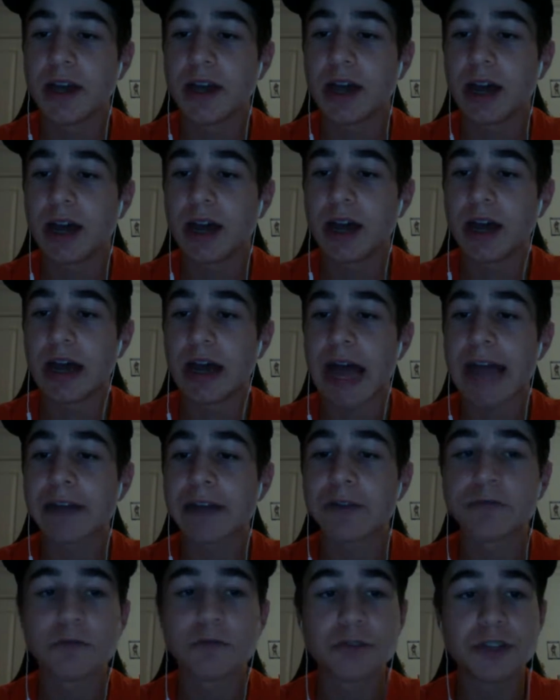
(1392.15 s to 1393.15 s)
I
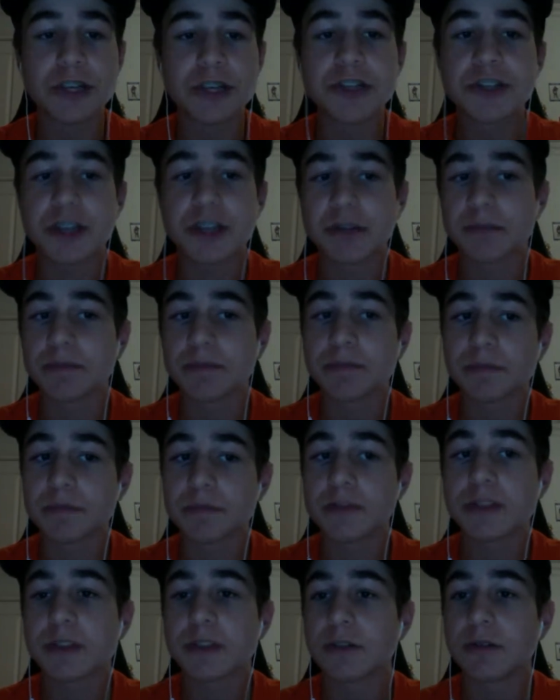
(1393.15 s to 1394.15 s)
know Lucic can
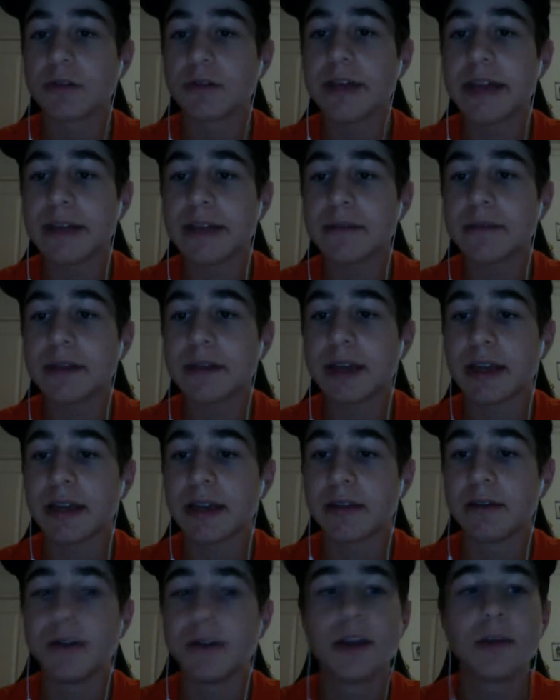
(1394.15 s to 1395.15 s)
still hit
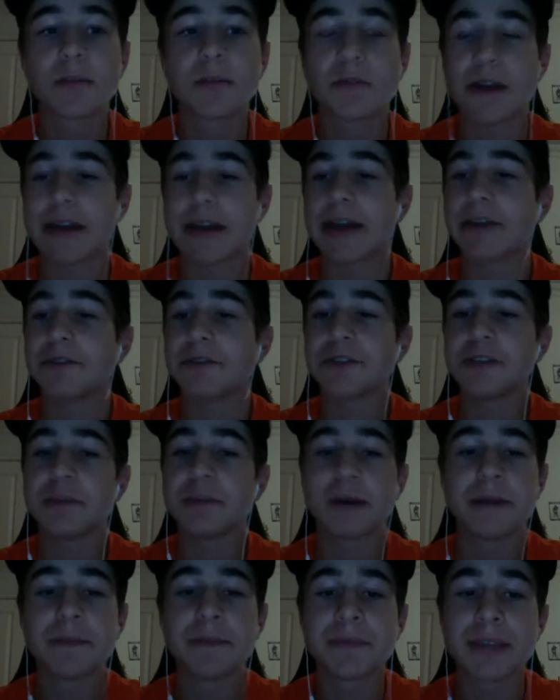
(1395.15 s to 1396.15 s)
and provide energy,
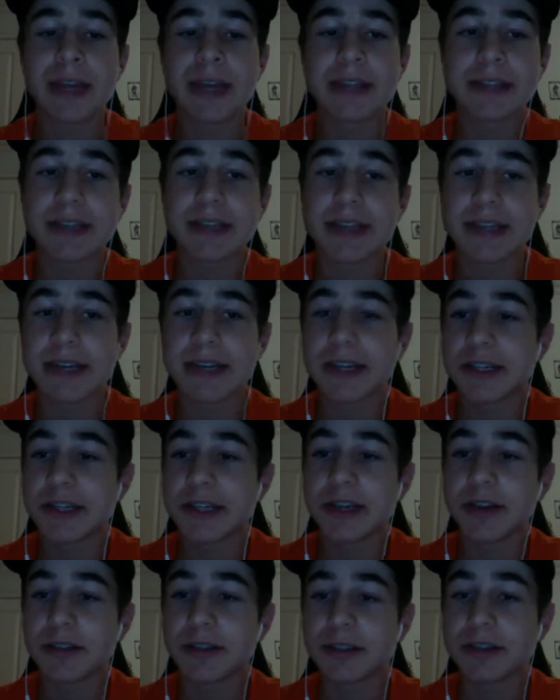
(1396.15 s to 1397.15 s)
but in today's
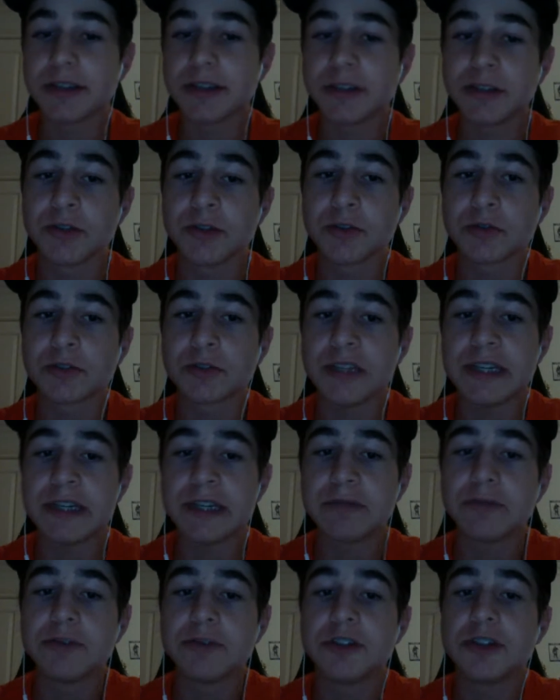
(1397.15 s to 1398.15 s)
NHL, you don't
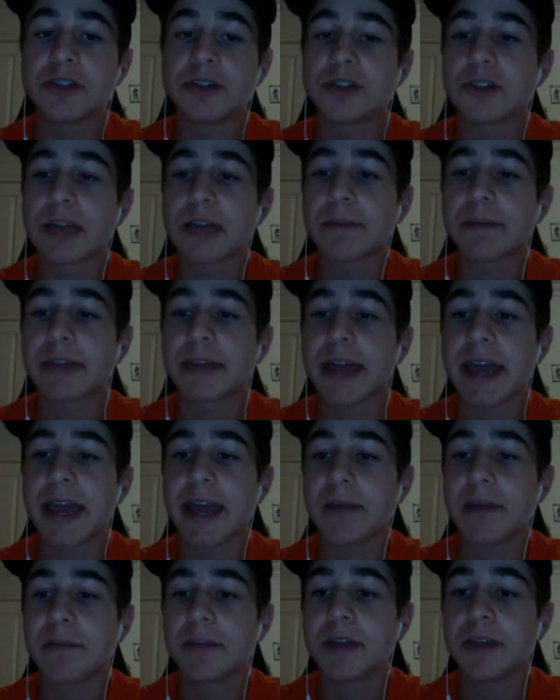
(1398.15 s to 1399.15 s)
need Lucic's type of
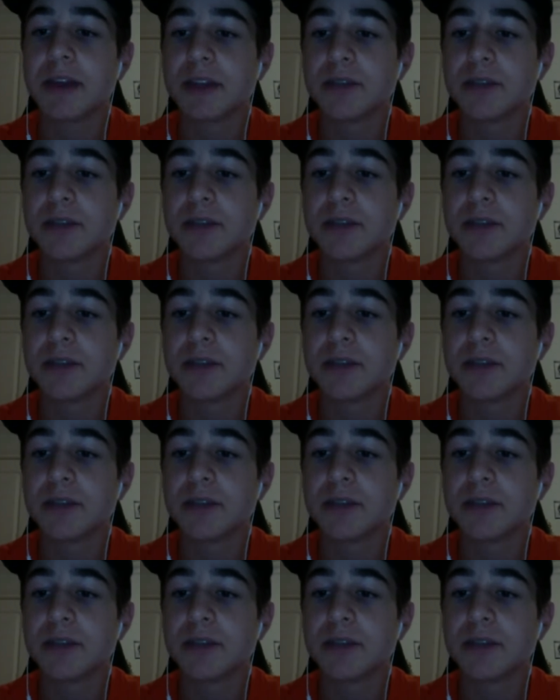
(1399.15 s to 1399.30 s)
game.